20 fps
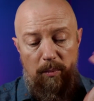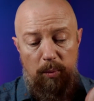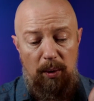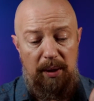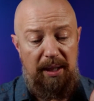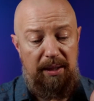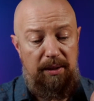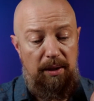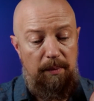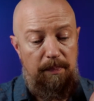
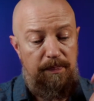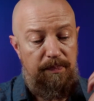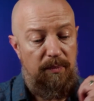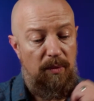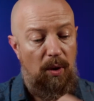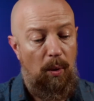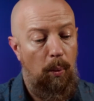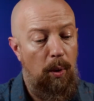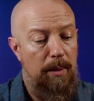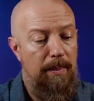We'll get there.
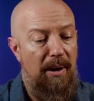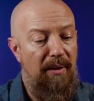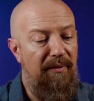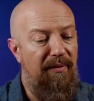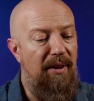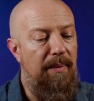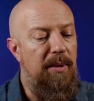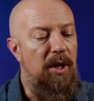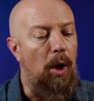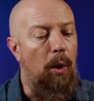What about
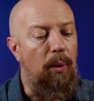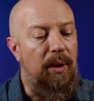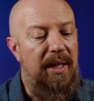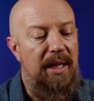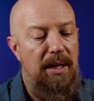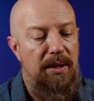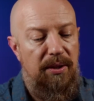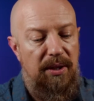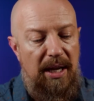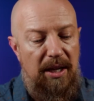Vimeo?
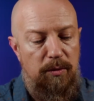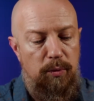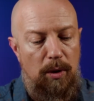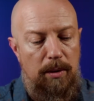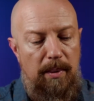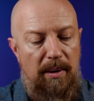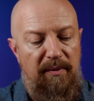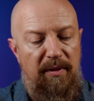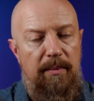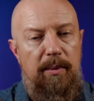Keith asked, what
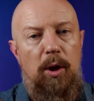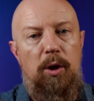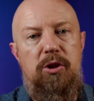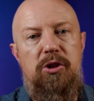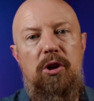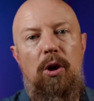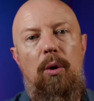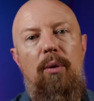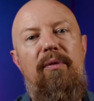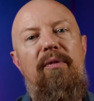about Vimeo?
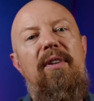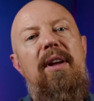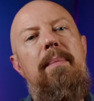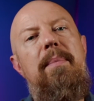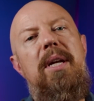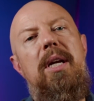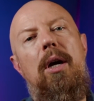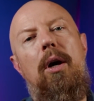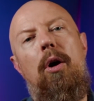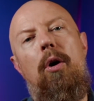So
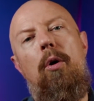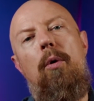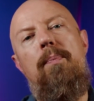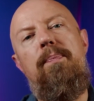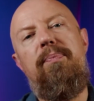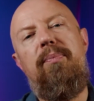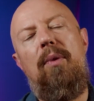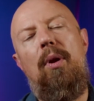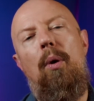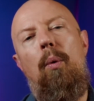Vimeo
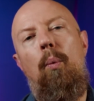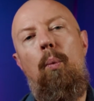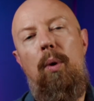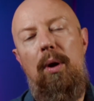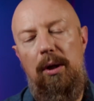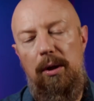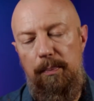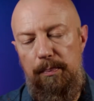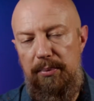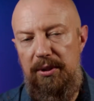
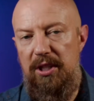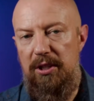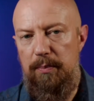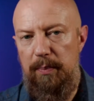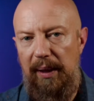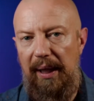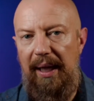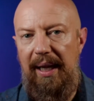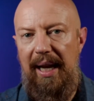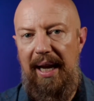will
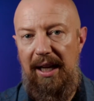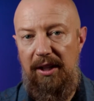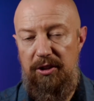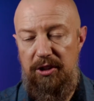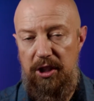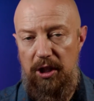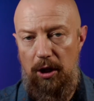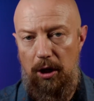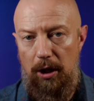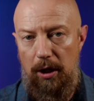display
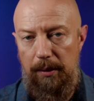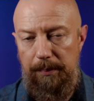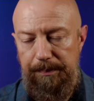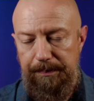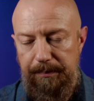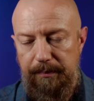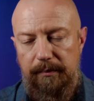HDR,